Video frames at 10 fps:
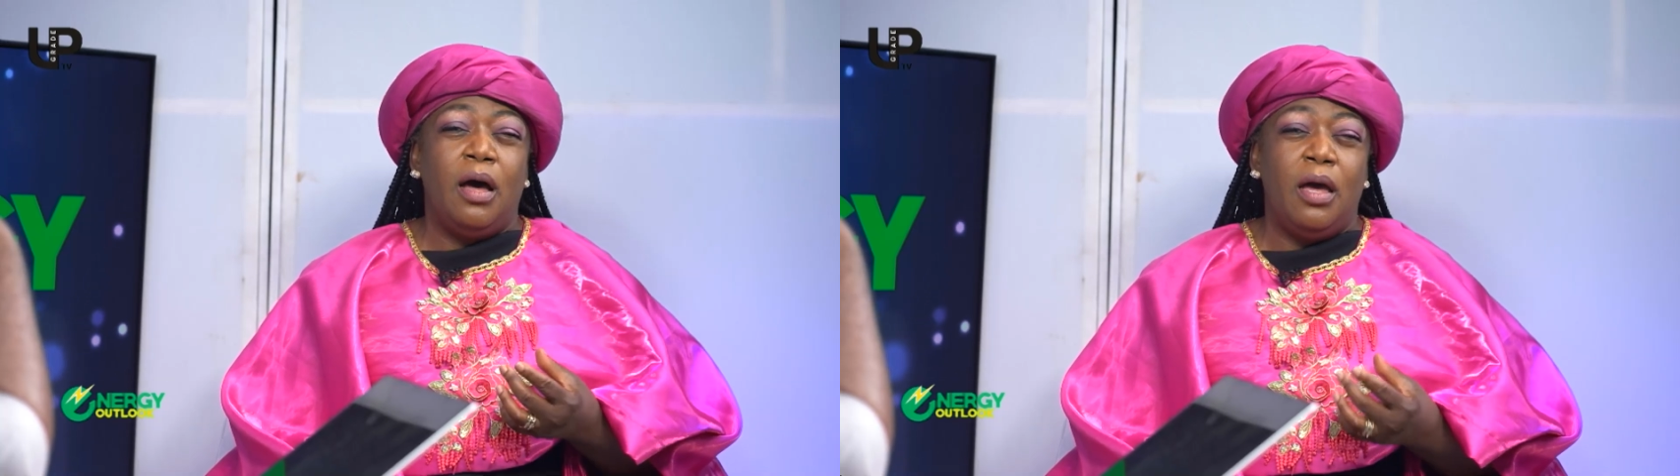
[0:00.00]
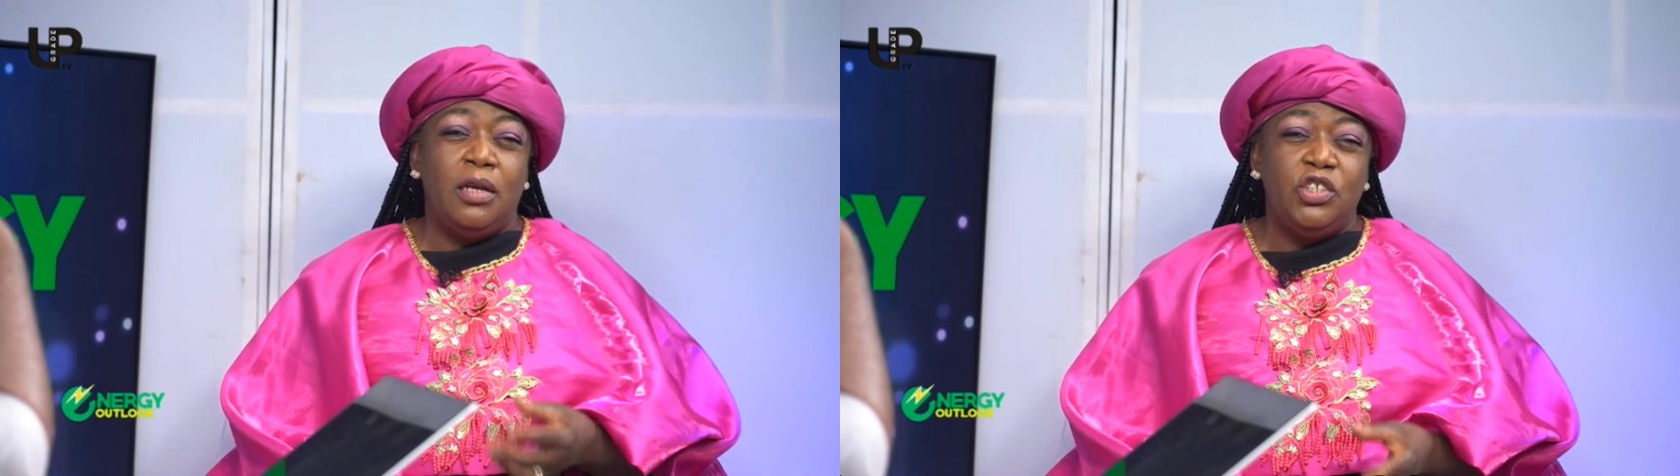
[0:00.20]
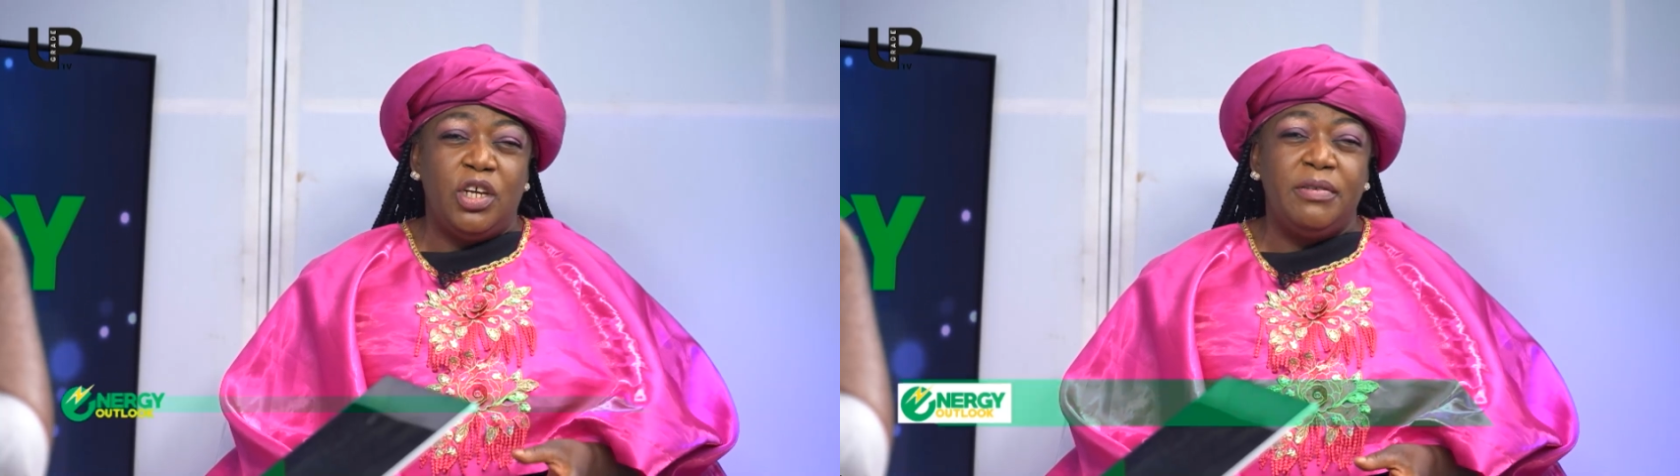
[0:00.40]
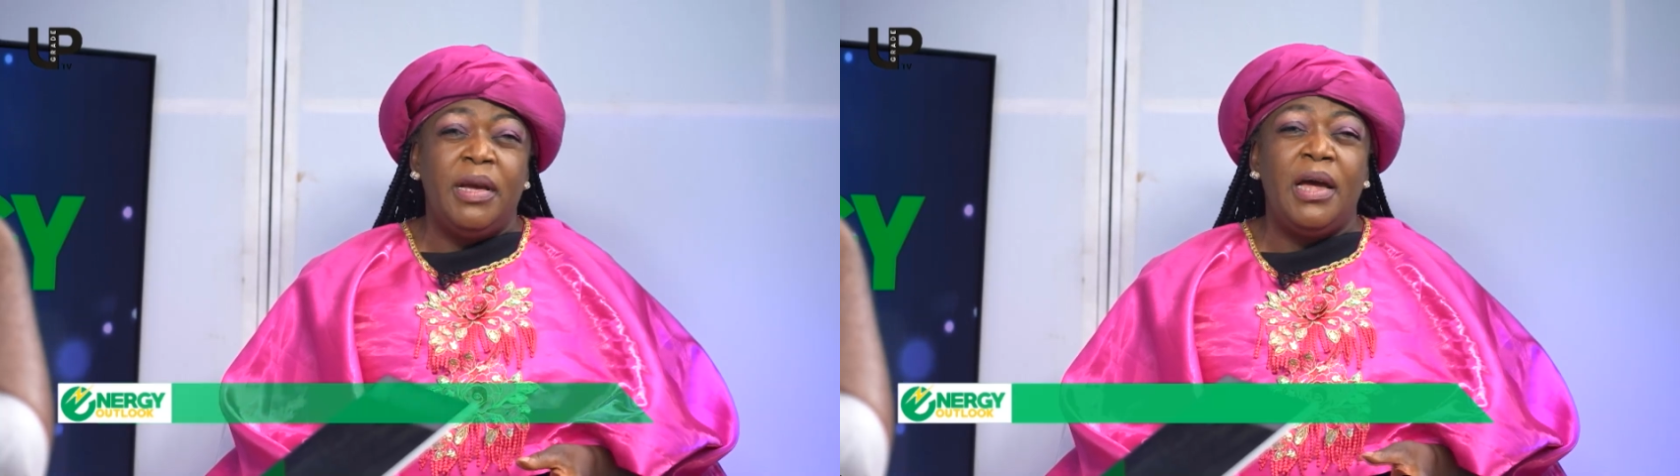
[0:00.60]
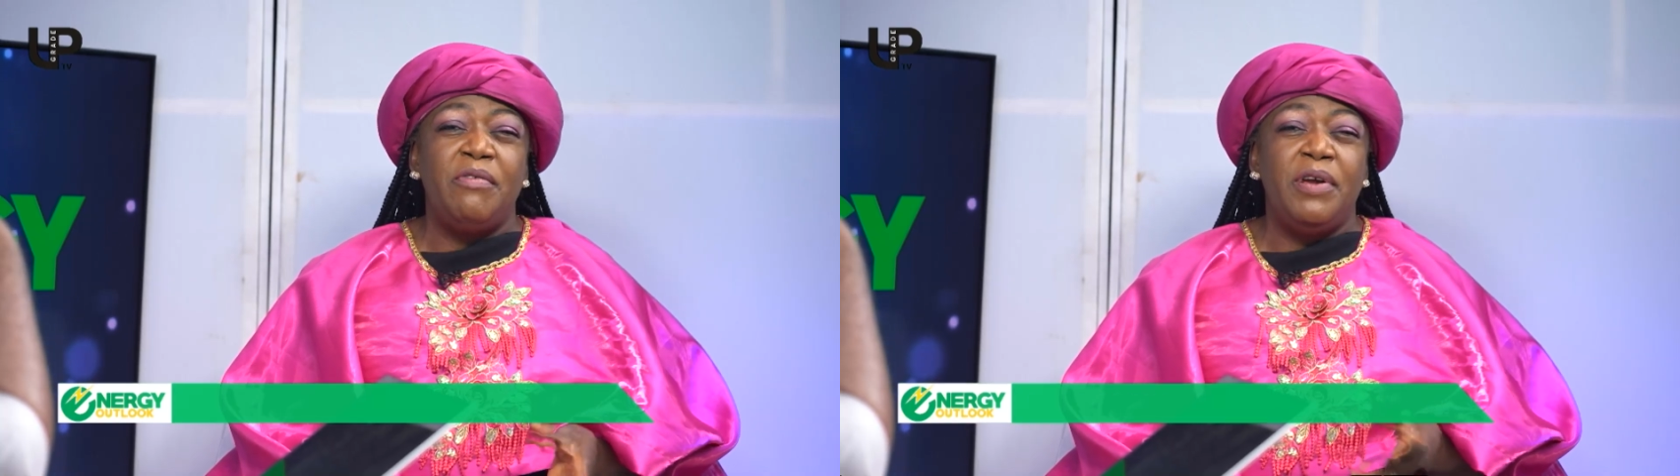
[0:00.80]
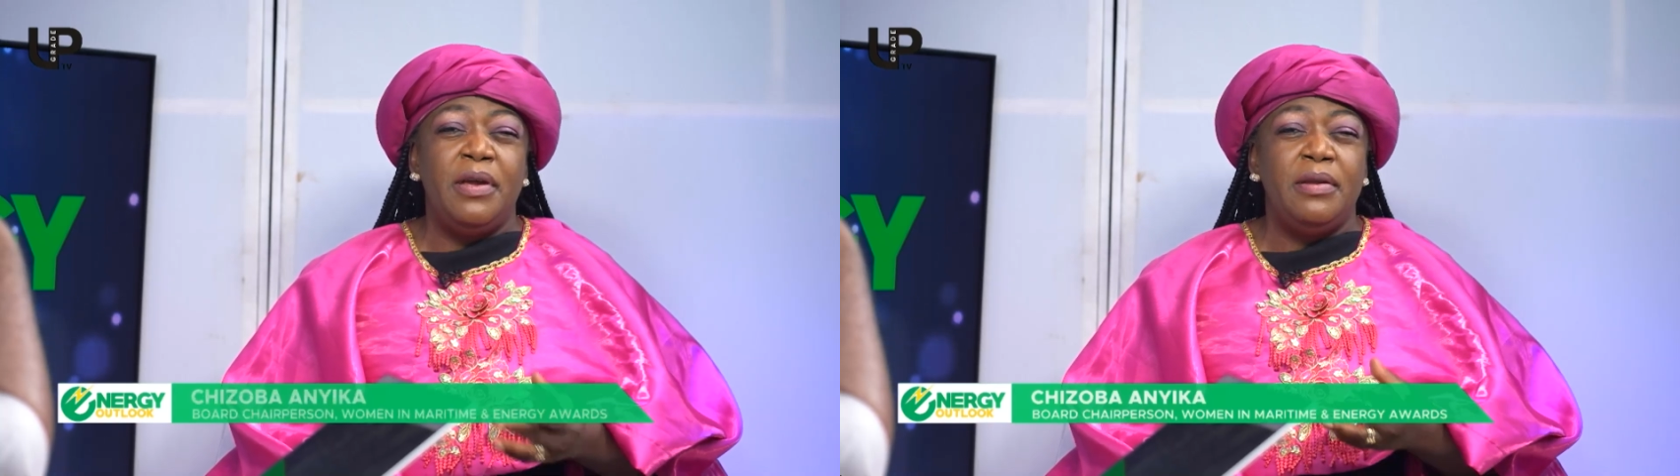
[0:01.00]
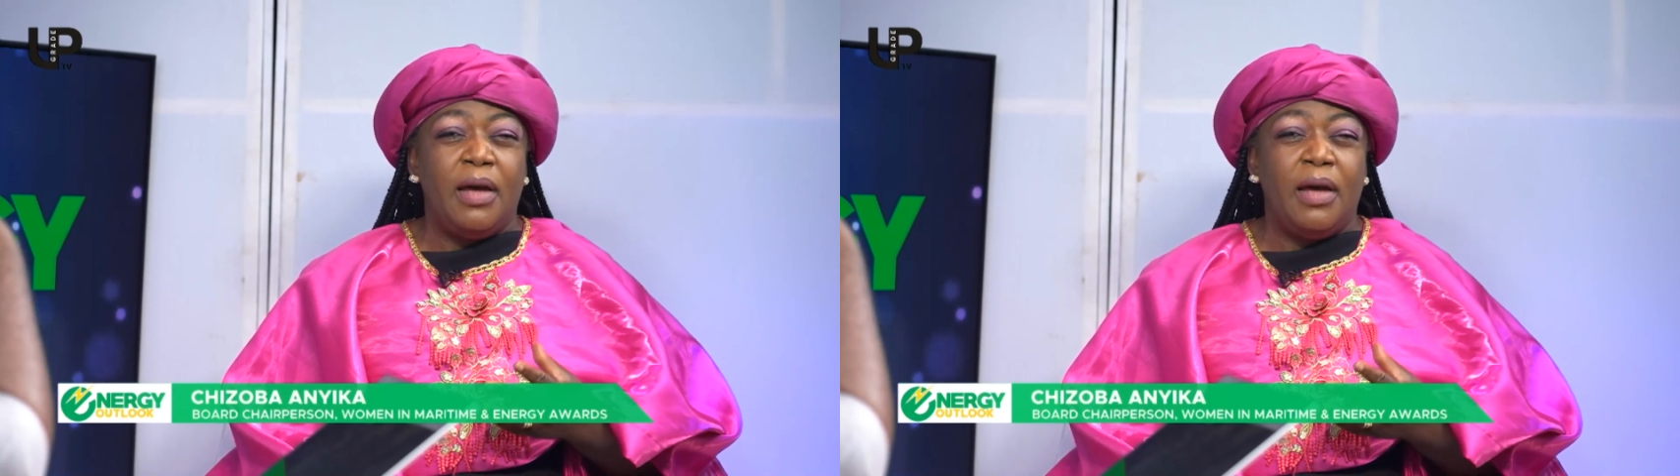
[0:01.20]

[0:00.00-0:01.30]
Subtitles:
engineering,